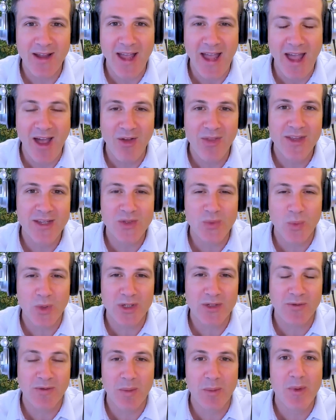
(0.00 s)
how this
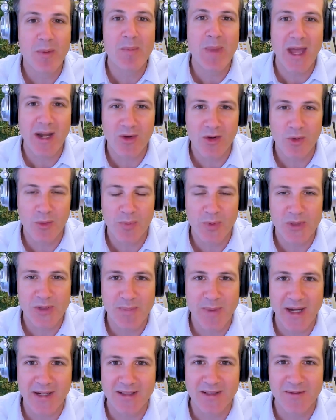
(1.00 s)
worked from a medical
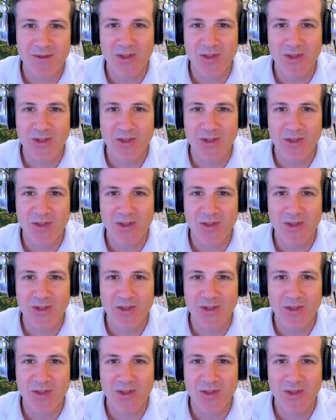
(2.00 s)
perspective.